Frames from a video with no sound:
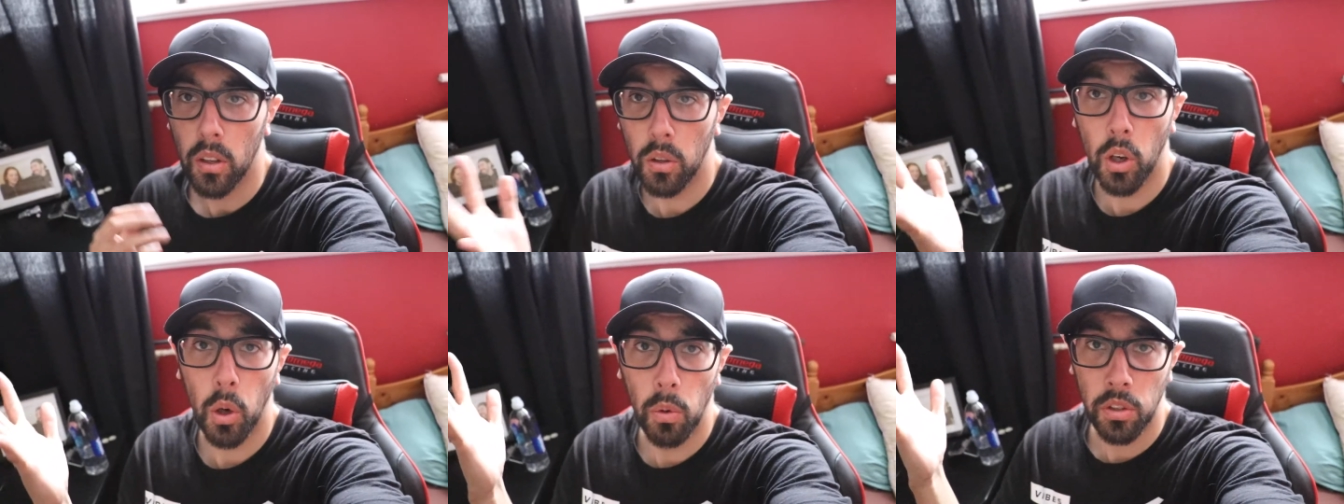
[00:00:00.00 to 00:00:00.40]

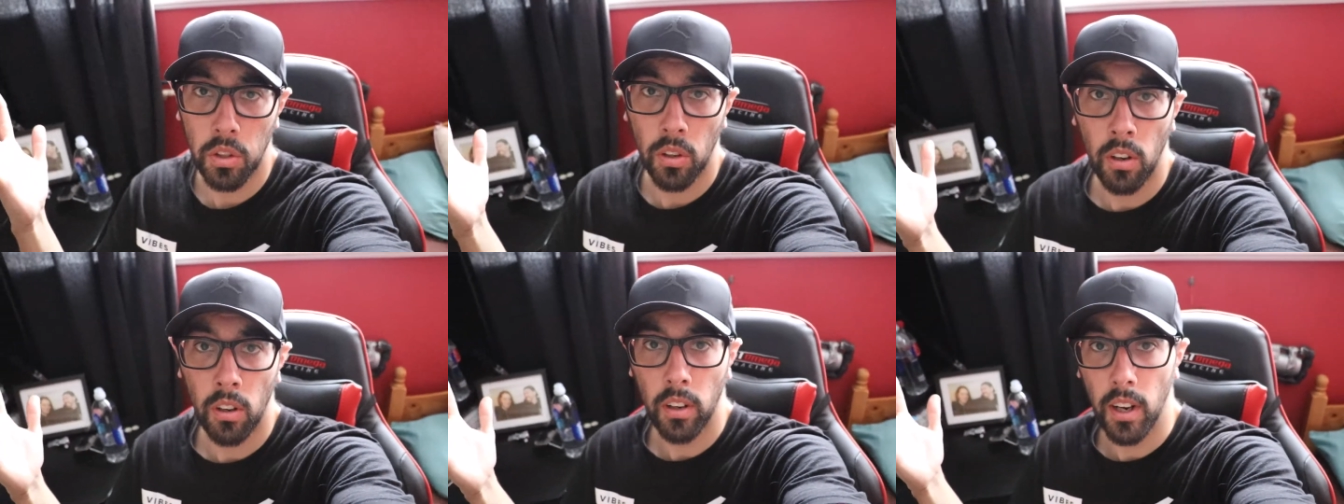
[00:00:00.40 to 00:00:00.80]
Yo, what's
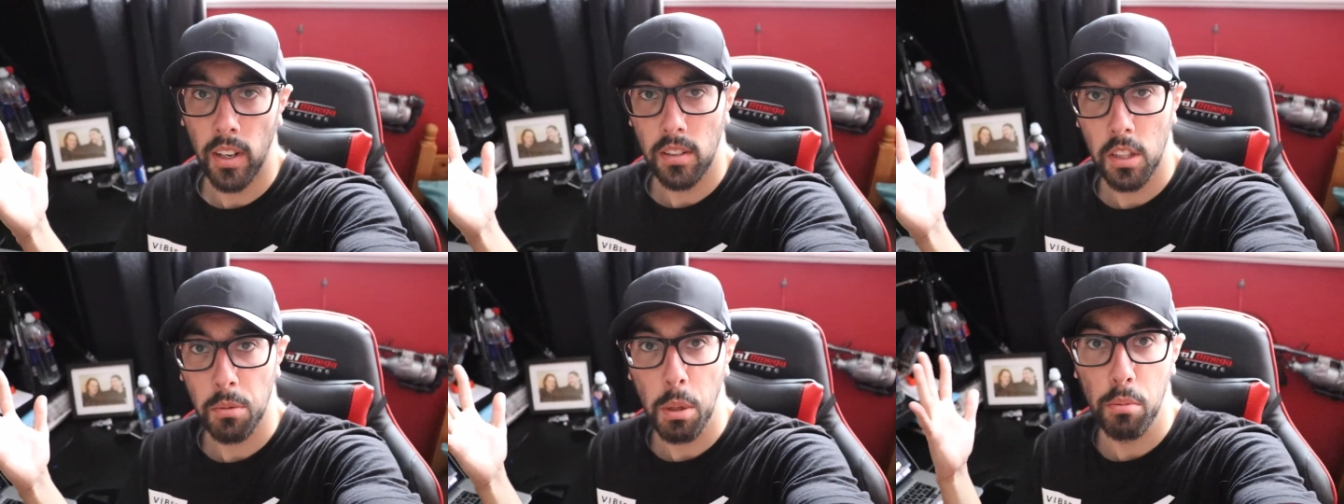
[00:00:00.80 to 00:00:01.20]
going on
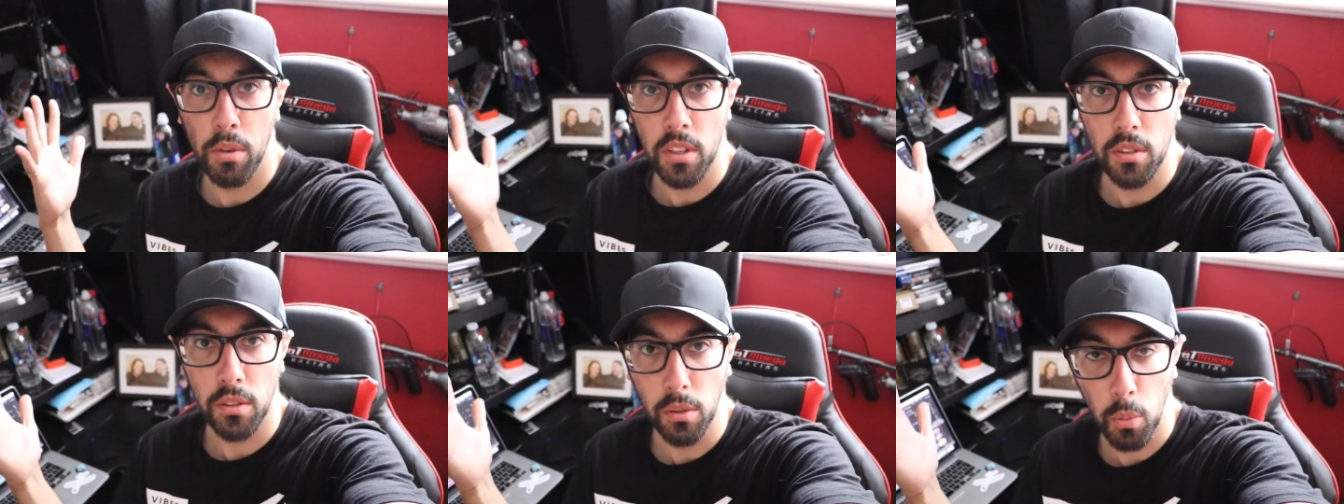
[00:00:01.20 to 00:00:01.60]
guys, it's me
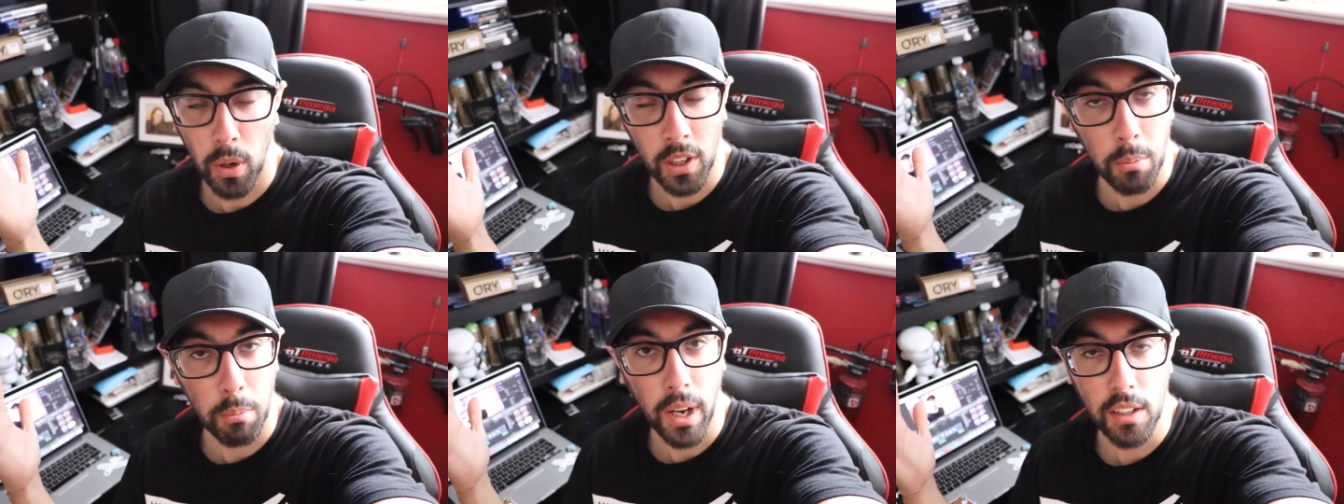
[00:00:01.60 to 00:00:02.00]
Bristol,
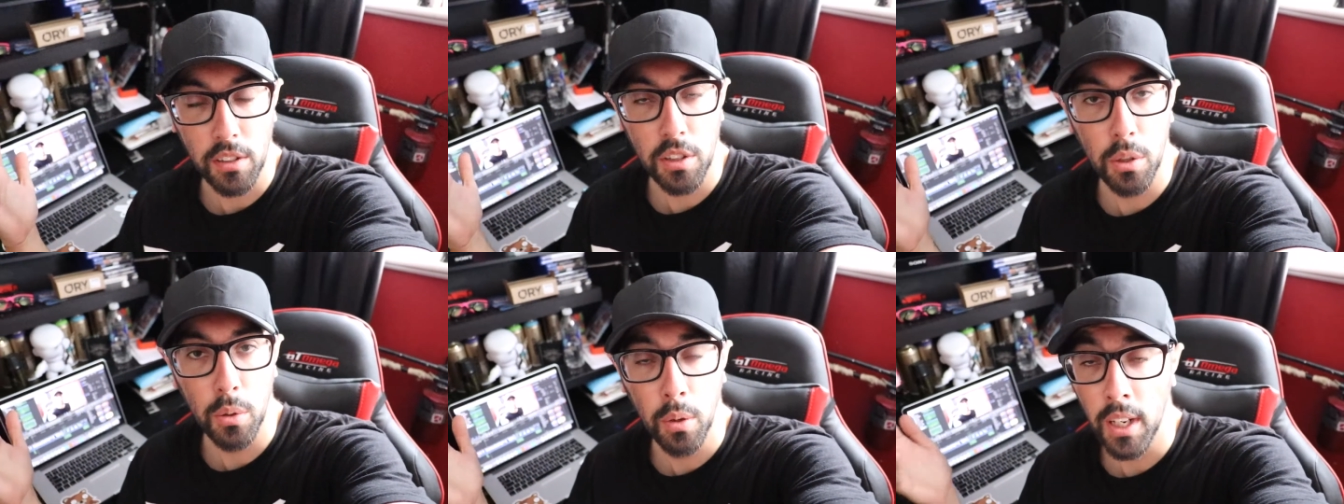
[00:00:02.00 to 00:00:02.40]
welcome back
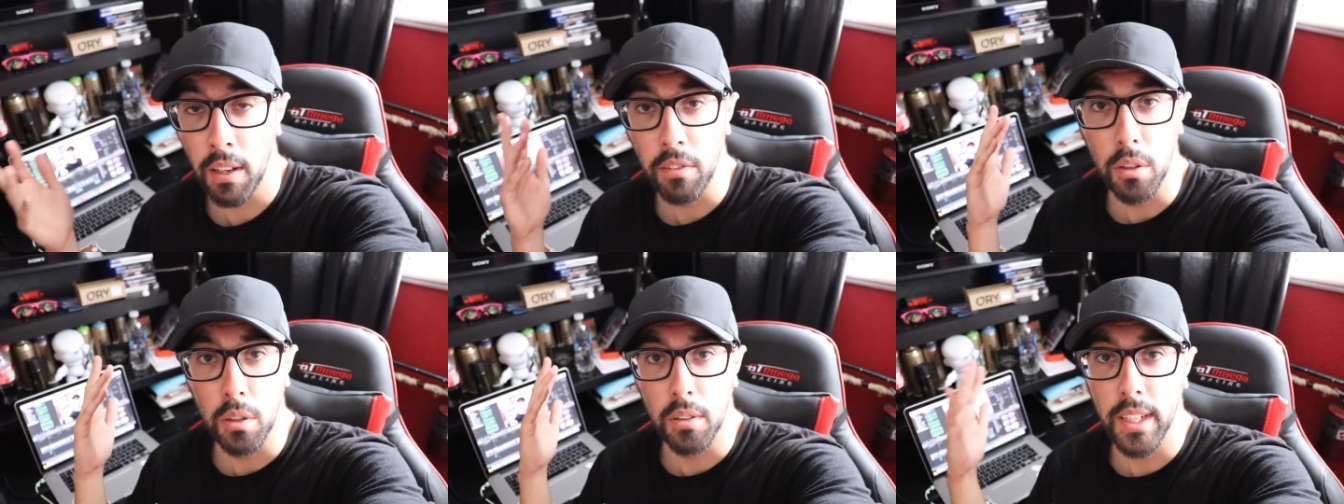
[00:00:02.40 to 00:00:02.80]
to
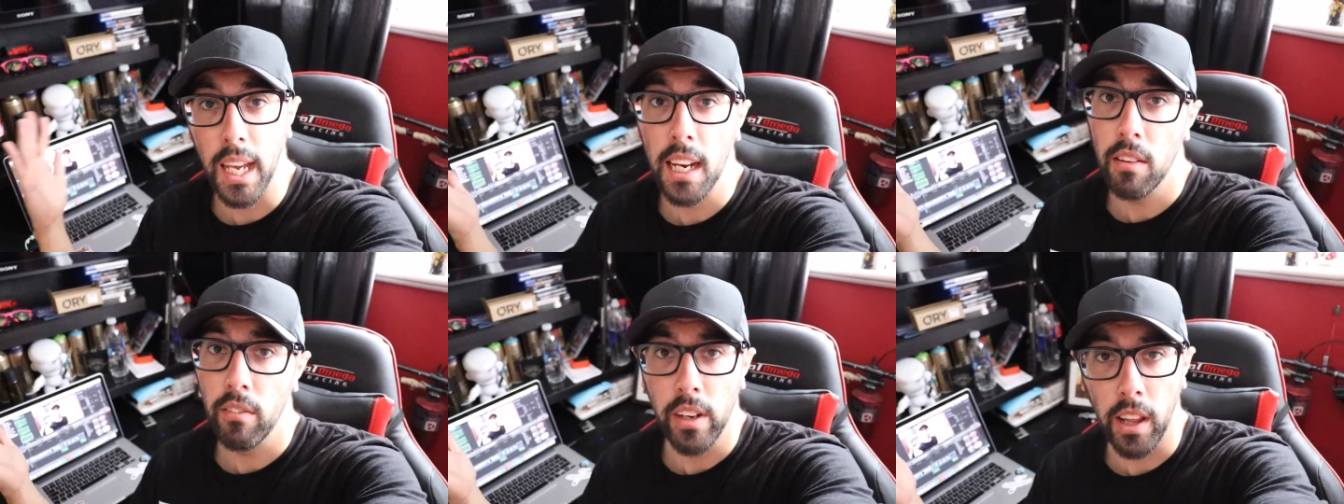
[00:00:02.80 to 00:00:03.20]
another
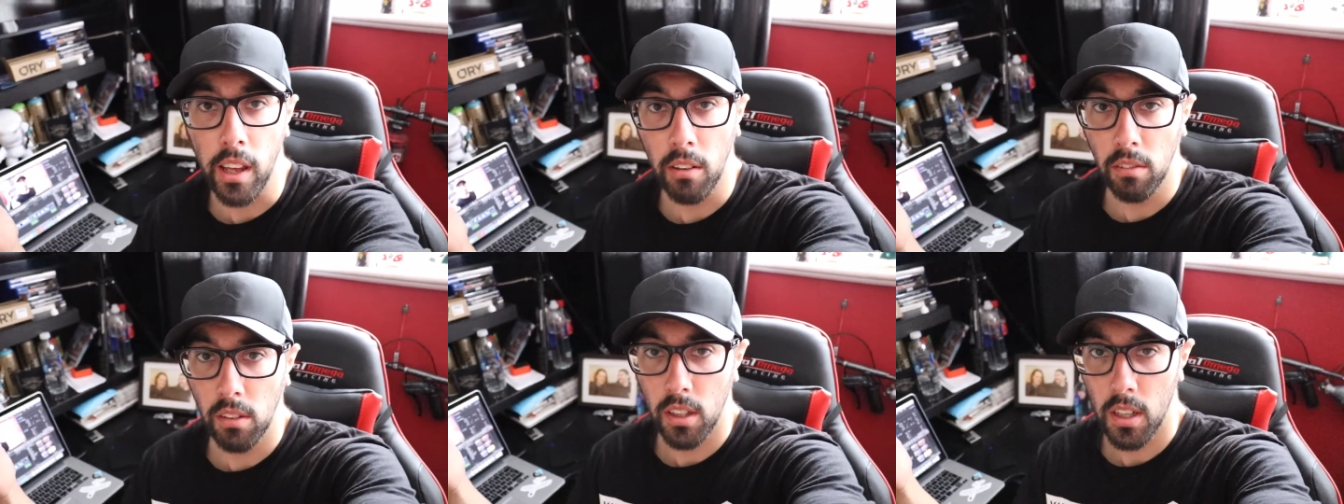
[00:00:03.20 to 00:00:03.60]
daily
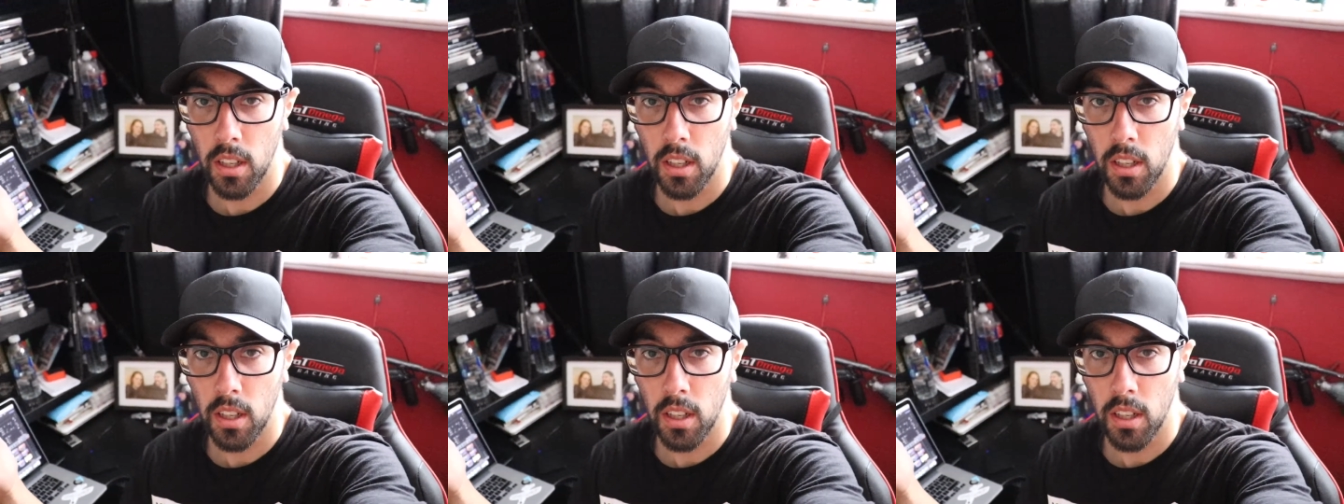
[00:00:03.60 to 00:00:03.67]
video.